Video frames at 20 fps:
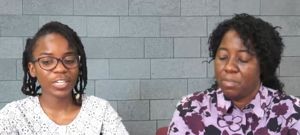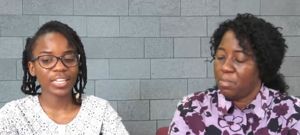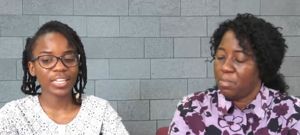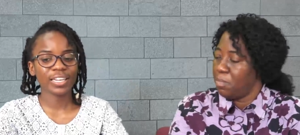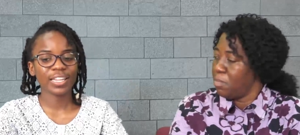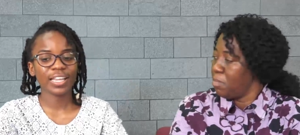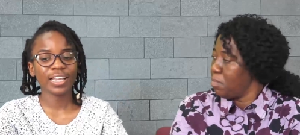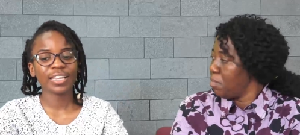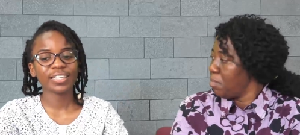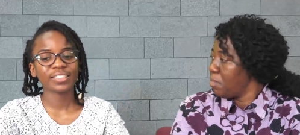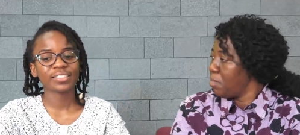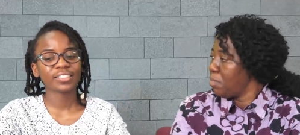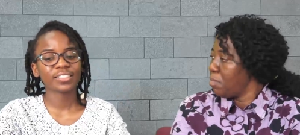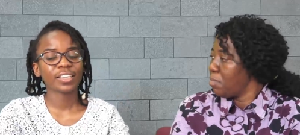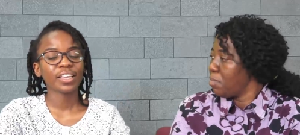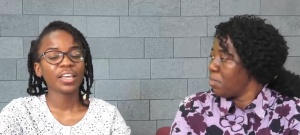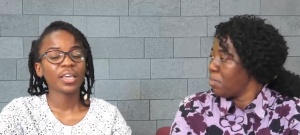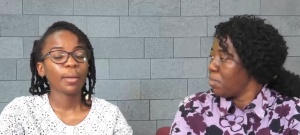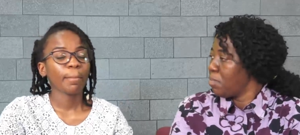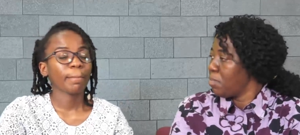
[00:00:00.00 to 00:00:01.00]
Speaker 1: realize,
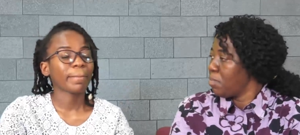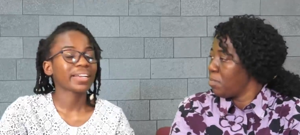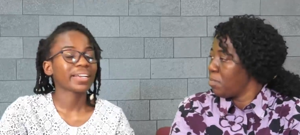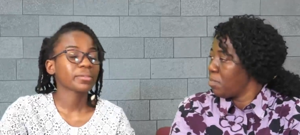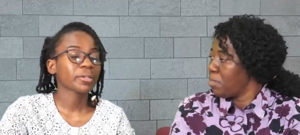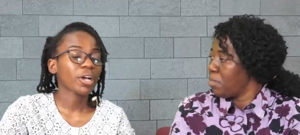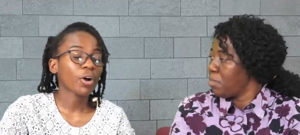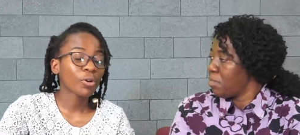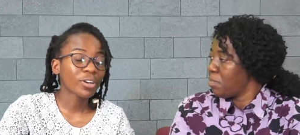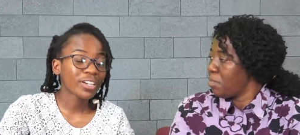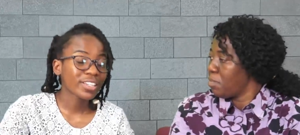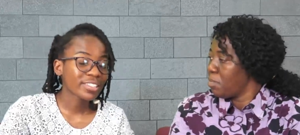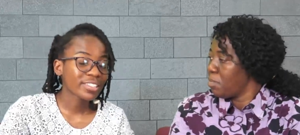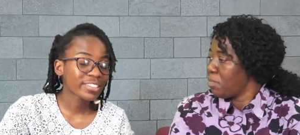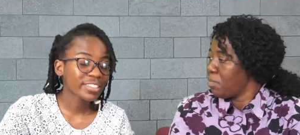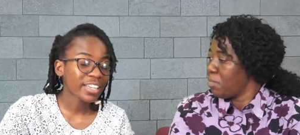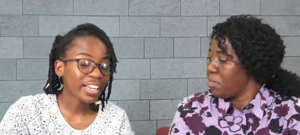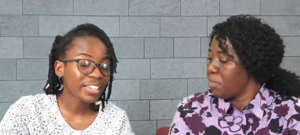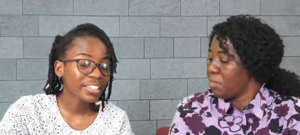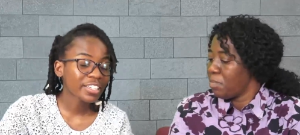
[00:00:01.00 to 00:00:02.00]
but on a
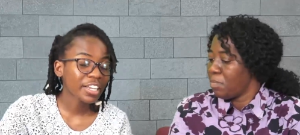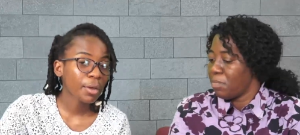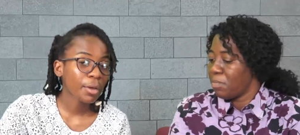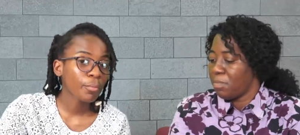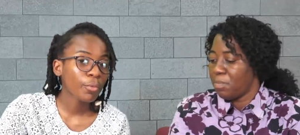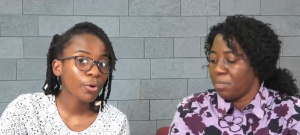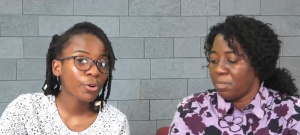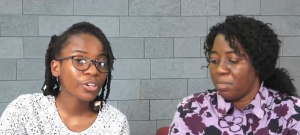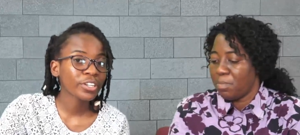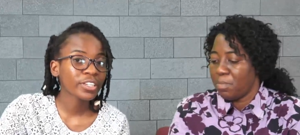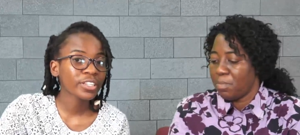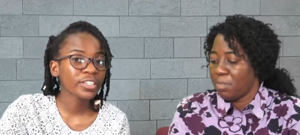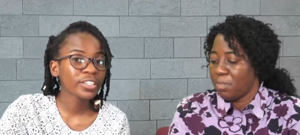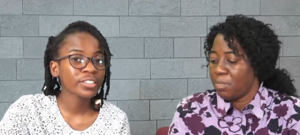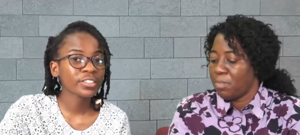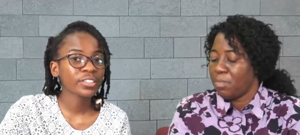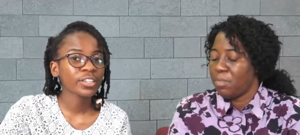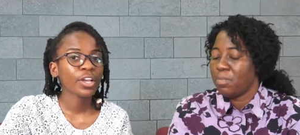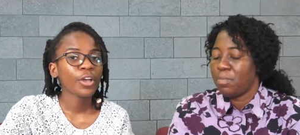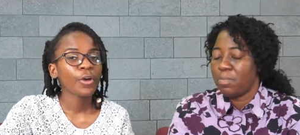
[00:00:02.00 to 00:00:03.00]
Sunday
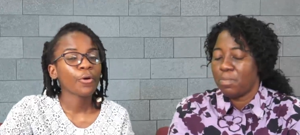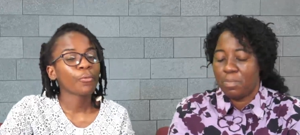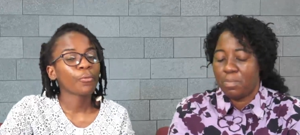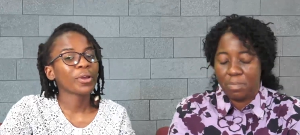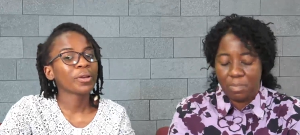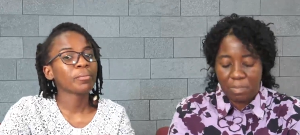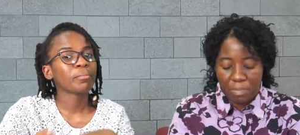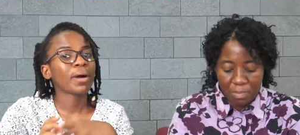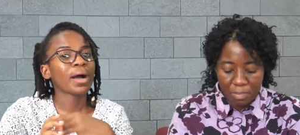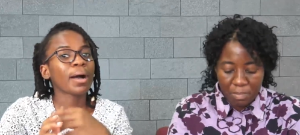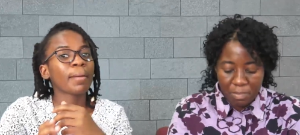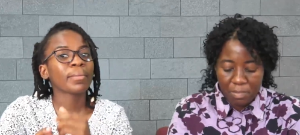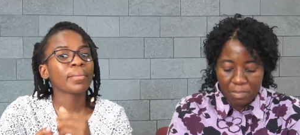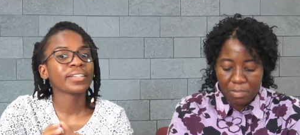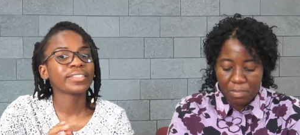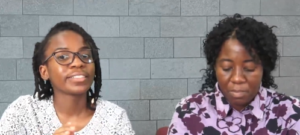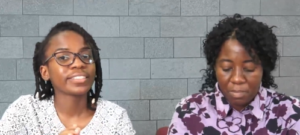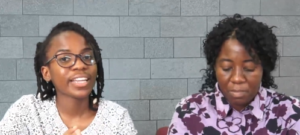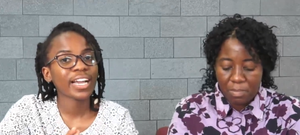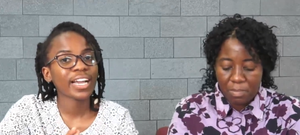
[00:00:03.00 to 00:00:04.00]
morning, when mom and